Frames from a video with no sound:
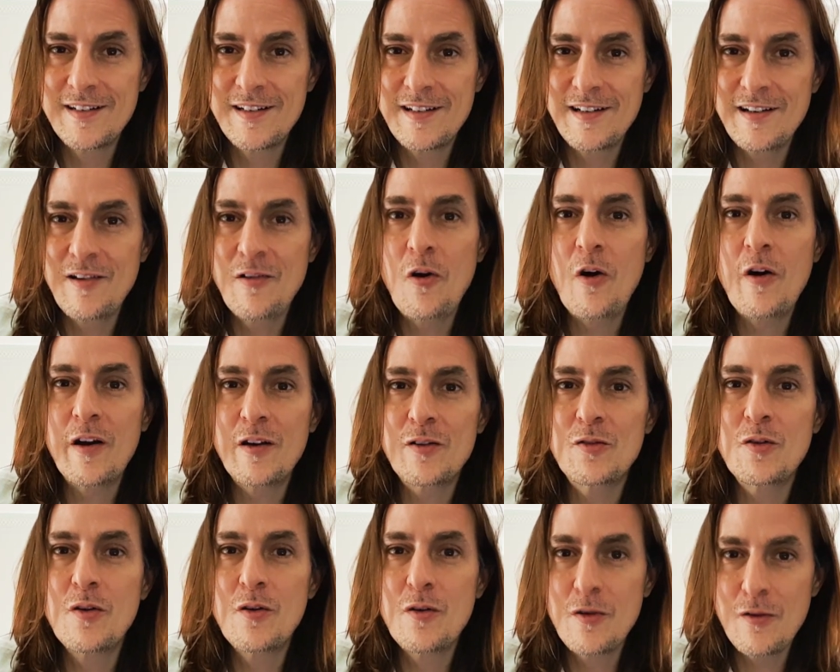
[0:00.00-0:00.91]
going to
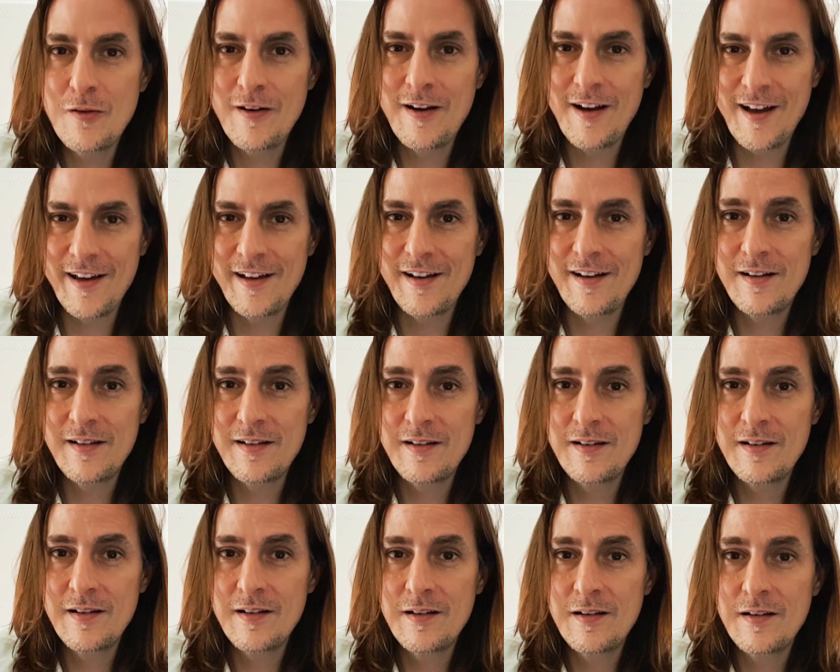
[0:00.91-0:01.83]
look like
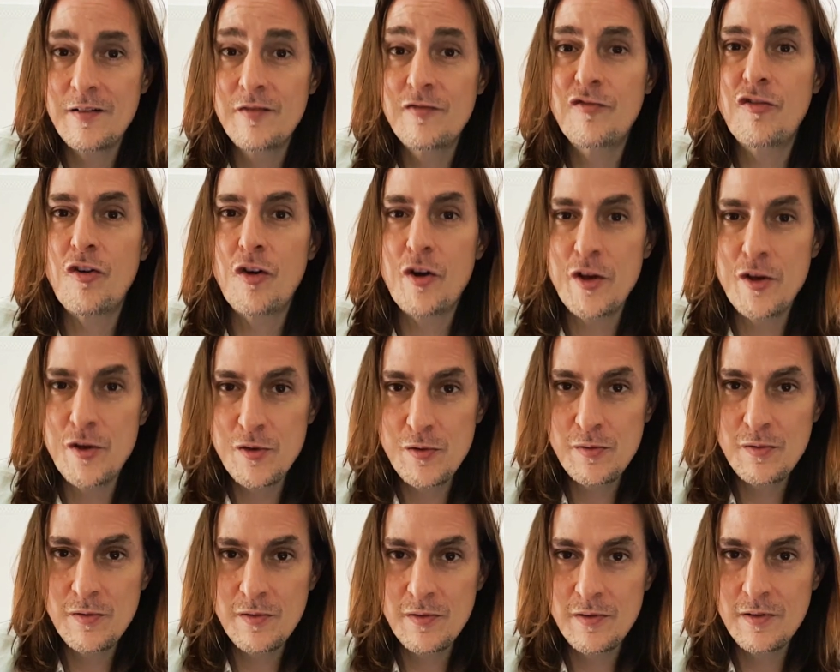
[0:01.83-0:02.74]
for you
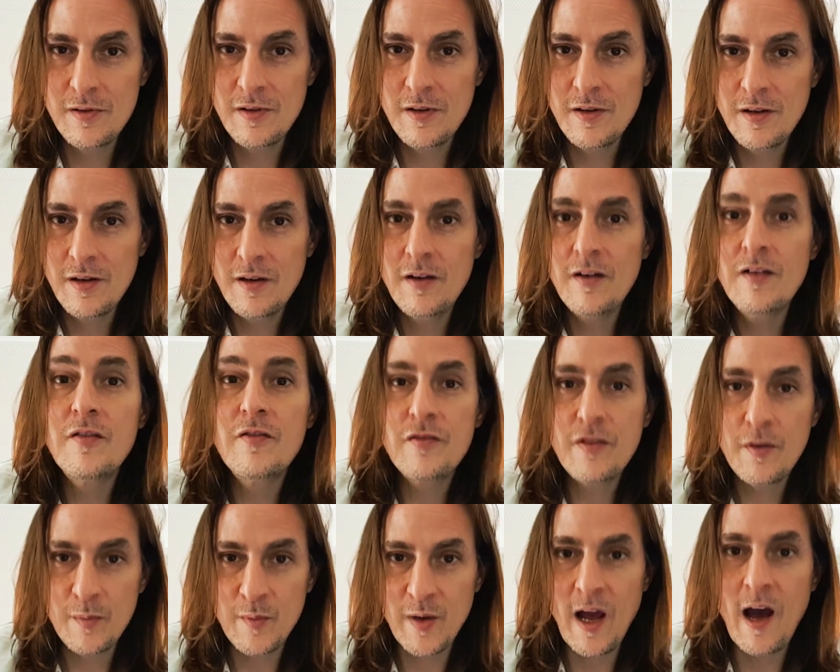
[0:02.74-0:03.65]
from
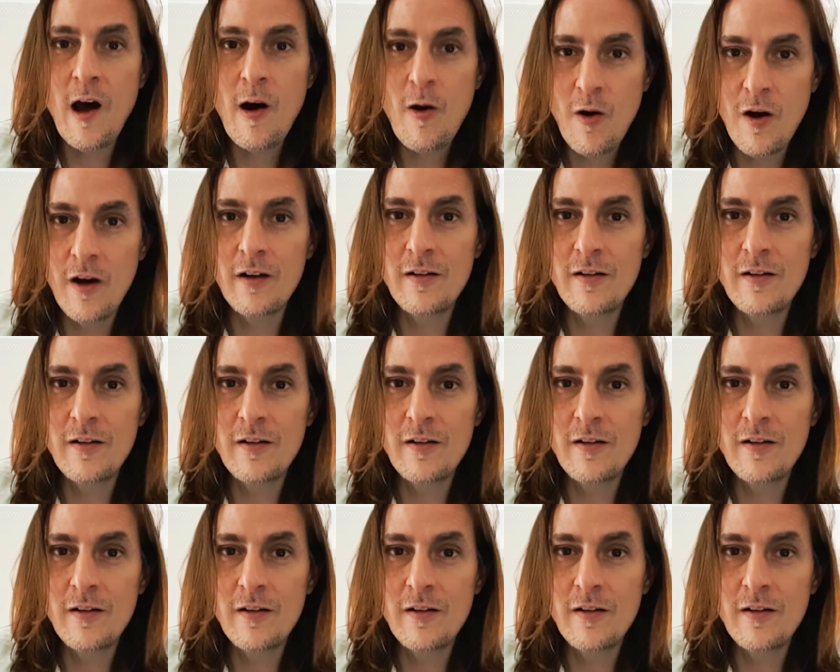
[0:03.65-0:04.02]
now on?